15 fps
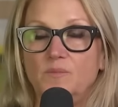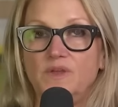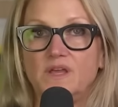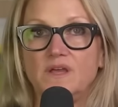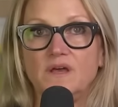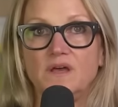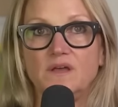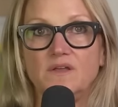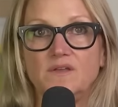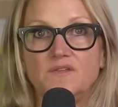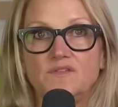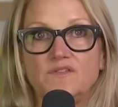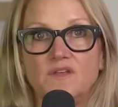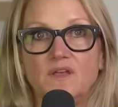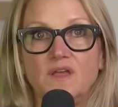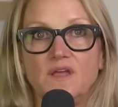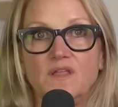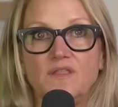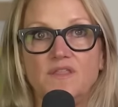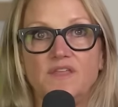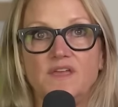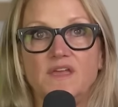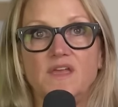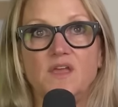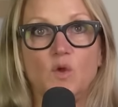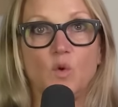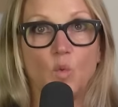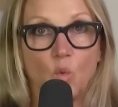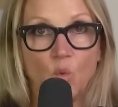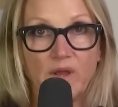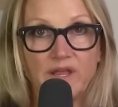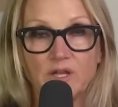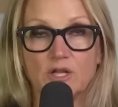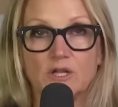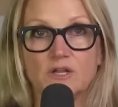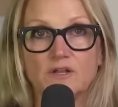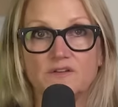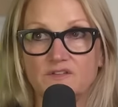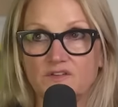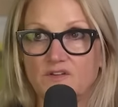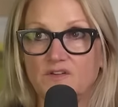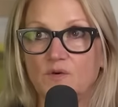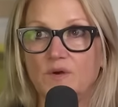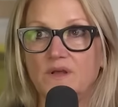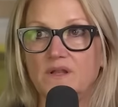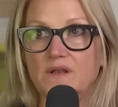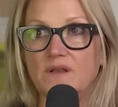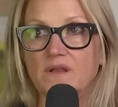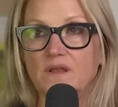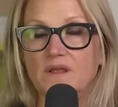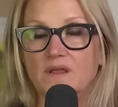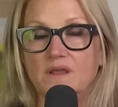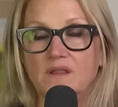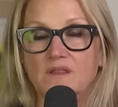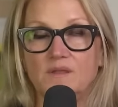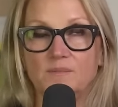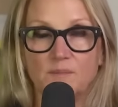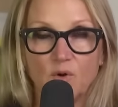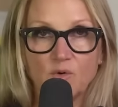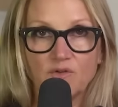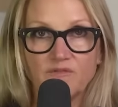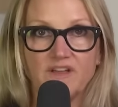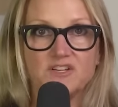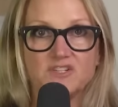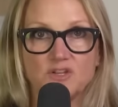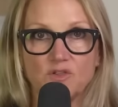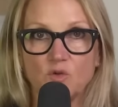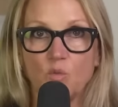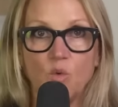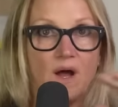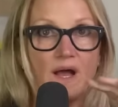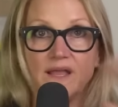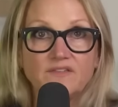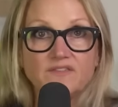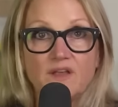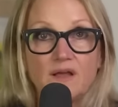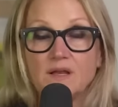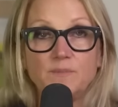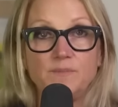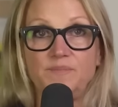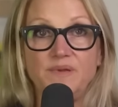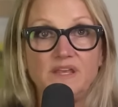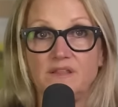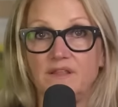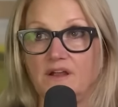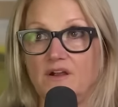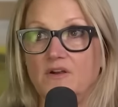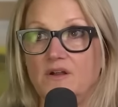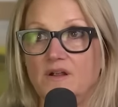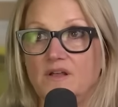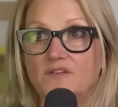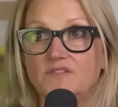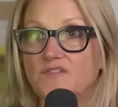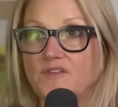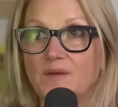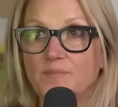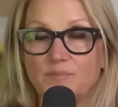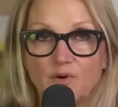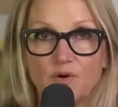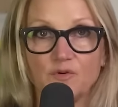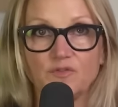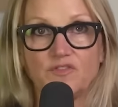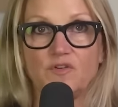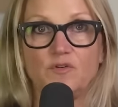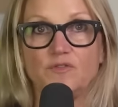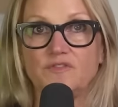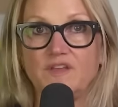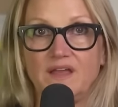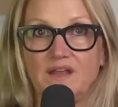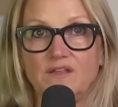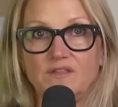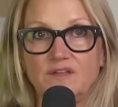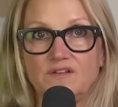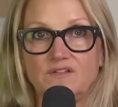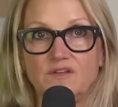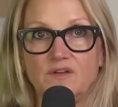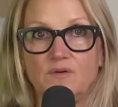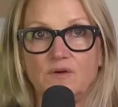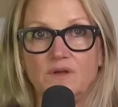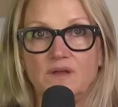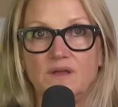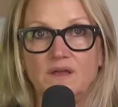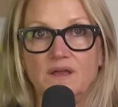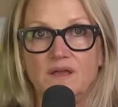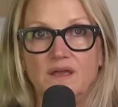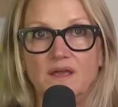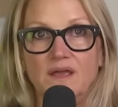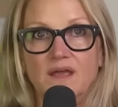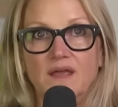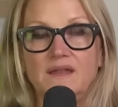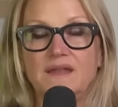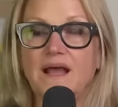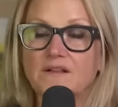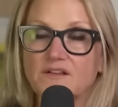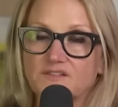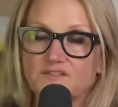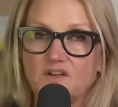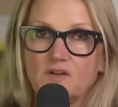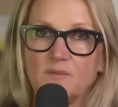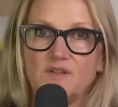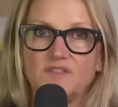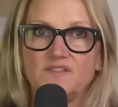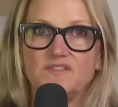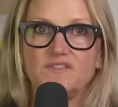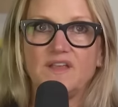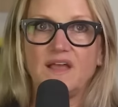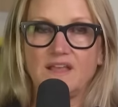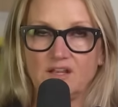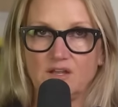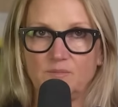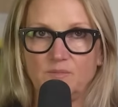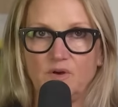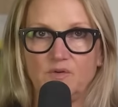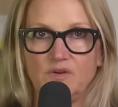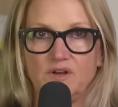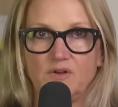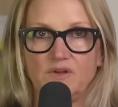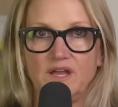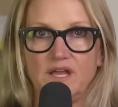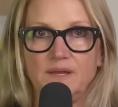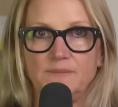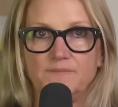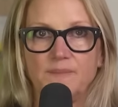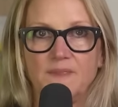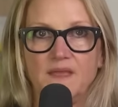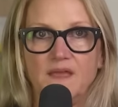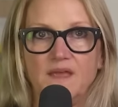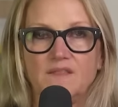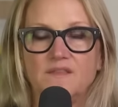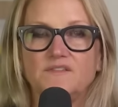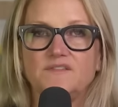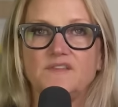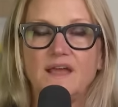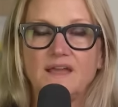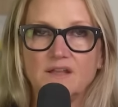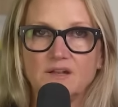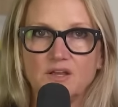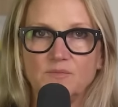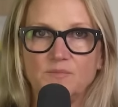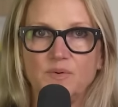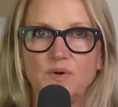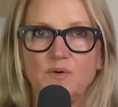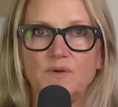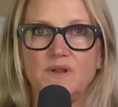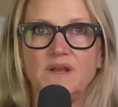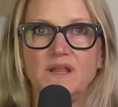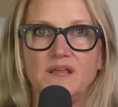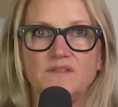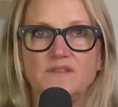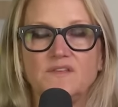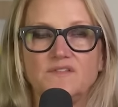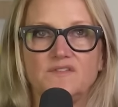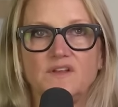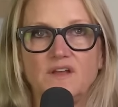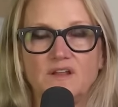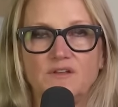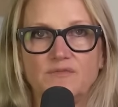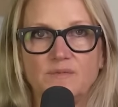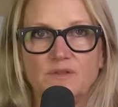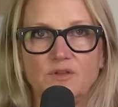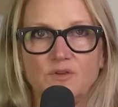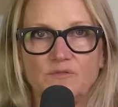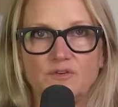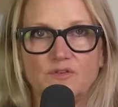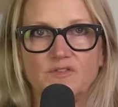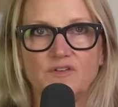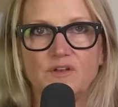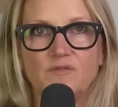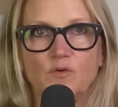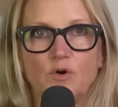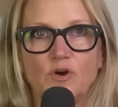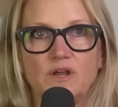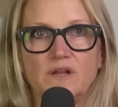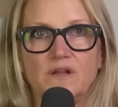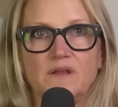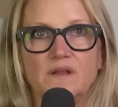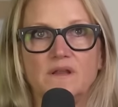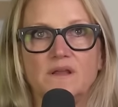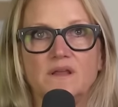because the will to do it, the motivation, the why, it's not going to be there because it's not personal to anything to you. Now let's talk about the second component, okay? The second component in this study from the University of Oregon